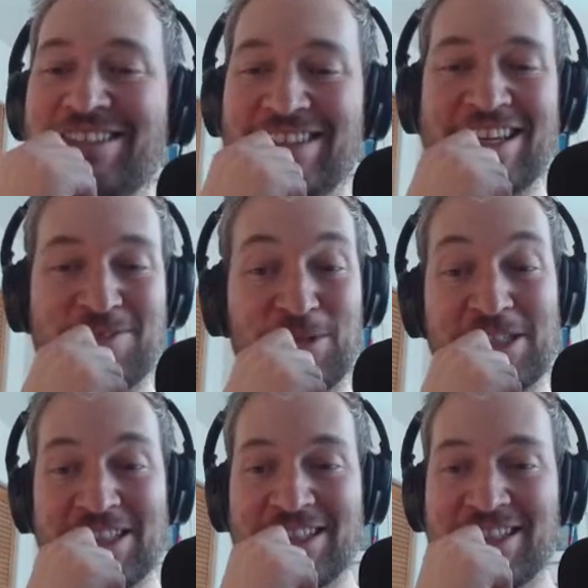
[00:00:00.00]
That's
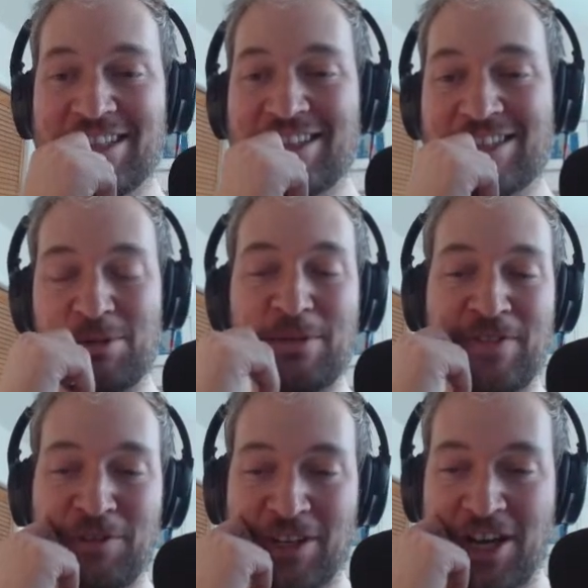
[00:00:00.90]
really good. That's one of my
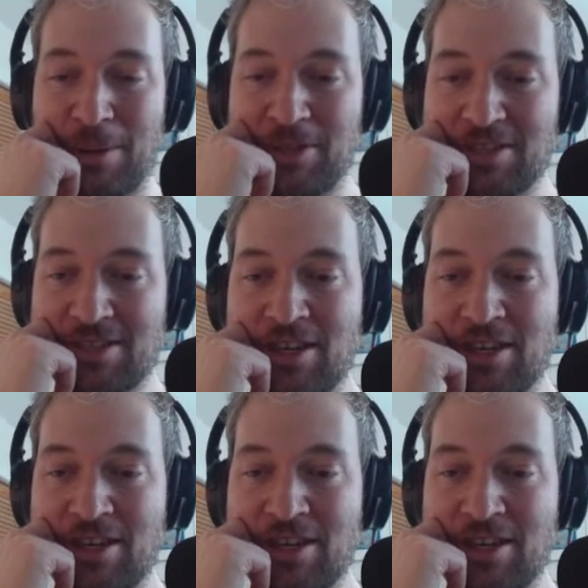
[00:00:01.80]
favorite comedies.